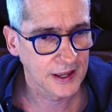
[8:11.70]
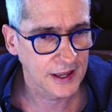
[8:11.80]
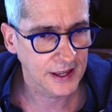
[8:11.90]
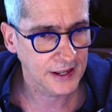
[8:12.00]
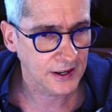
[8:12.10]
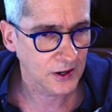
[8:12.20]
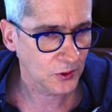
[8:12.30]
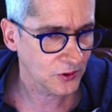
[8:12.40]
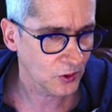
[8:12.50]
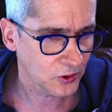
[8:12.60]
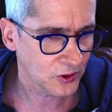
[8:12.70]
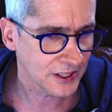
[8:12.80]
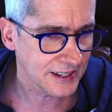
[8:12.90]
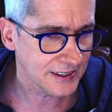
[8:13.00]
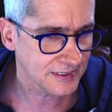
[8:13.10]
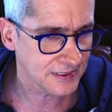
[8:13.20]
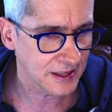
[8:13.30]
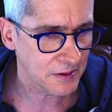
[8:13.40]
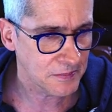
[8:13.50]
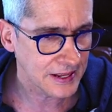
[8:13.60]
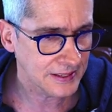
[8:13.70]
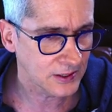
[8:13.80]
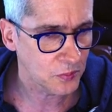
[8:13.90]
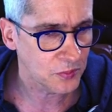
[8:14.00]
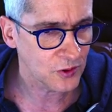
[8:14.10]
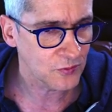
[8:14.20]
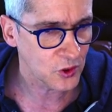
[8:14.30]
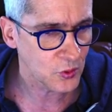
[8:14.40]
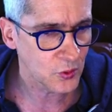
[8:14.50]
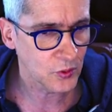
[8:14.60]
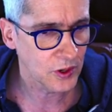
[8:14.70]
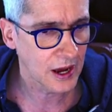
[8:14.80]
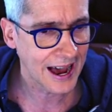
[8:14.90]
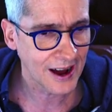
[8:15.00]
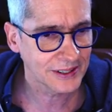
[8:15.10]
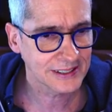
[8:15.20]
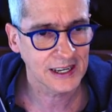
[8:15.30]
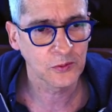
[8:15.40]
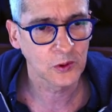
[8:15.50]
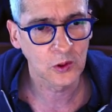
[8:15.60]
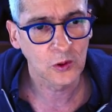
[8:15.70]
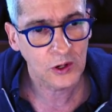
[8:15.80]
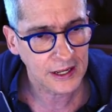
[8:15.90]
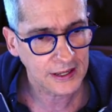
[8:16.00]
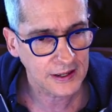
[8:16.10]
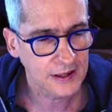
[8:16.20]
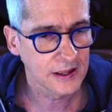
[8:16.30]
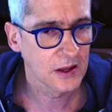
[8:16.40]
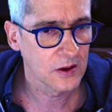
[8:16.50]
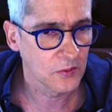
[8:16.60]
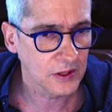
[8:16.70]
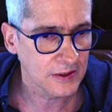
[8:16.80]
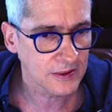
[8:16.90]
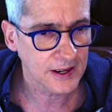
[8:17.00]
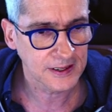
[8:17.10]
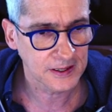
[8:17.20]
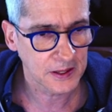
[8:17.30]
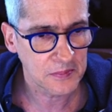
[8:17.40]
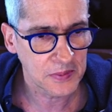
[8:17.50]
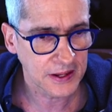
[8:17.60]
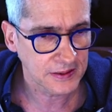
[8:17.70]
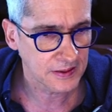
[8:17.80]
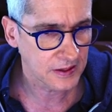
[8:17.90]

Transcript: And notice also that there is the ability to preview how a site would look like with this starter template.